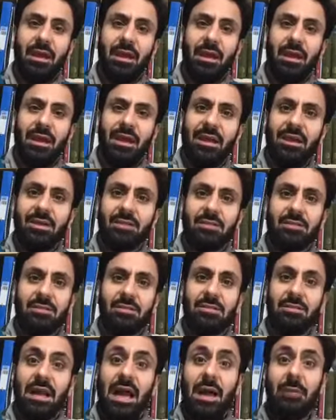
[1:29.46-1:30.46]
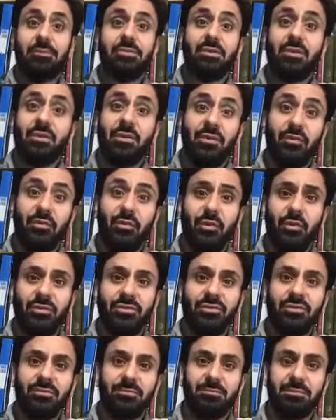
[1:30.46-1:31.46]
is absolutely
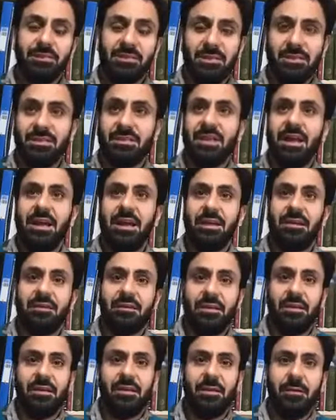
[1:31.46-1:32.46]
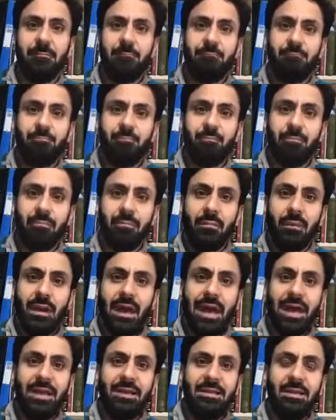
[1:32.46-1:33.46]
false. Just like the
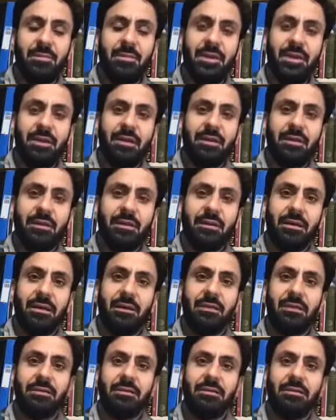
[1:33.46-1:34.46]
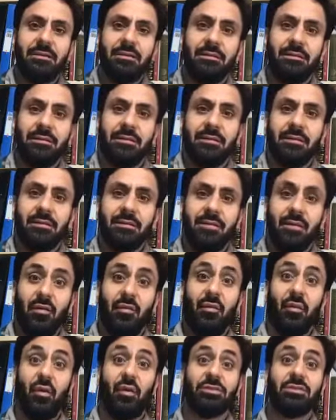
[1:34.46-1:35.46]
academic and the
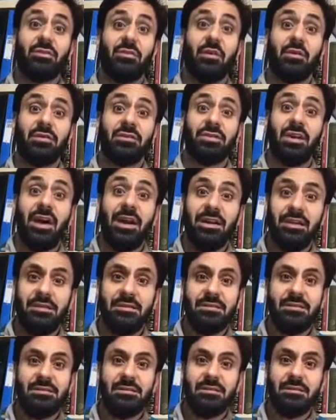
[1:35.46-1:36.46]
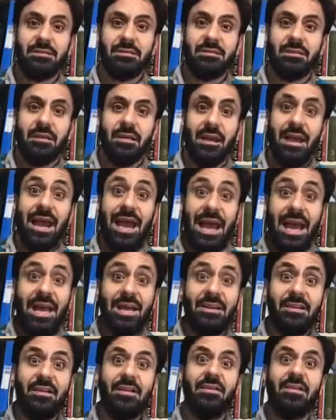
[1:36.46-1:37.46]
philosopher of science
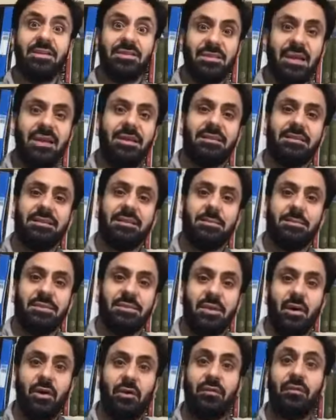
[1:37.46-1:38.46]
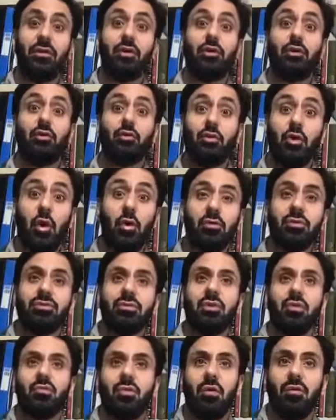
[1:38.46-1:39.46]
and the scientist himself, Hugh Gauch,
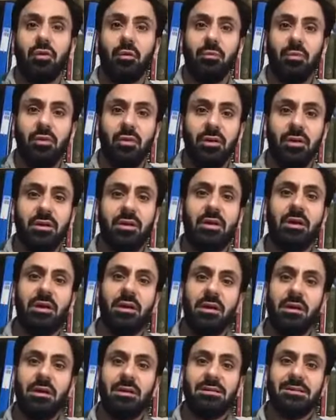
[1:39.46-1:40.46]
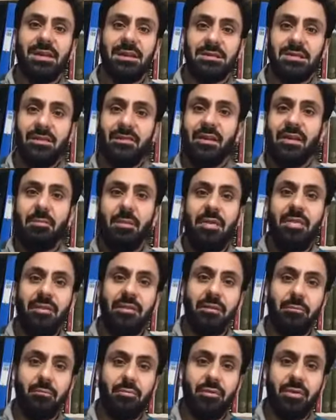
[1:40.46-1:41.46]
who wrote the book Scientific Method
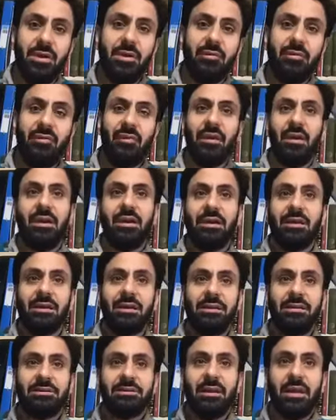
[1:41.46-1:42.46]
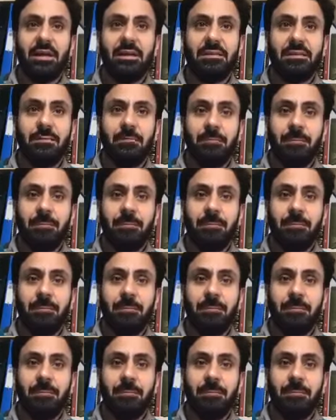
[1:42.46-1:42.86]
in Brief, he said